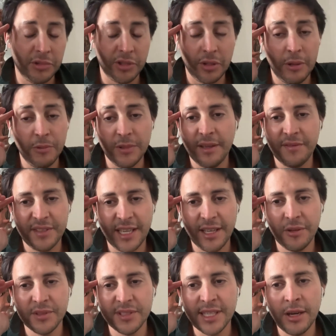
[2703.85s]
So I would have said
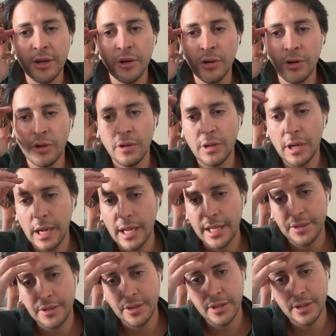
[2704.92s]
Gonzalo,
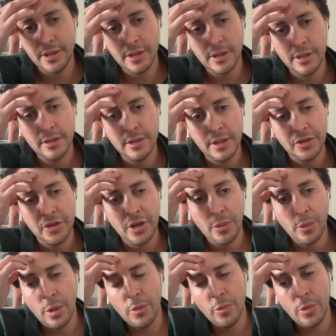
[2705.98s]
and
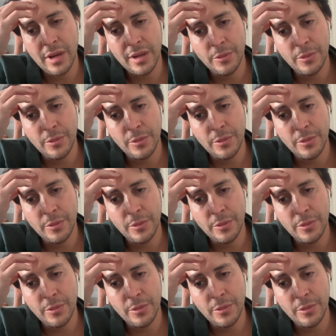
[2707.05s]
no,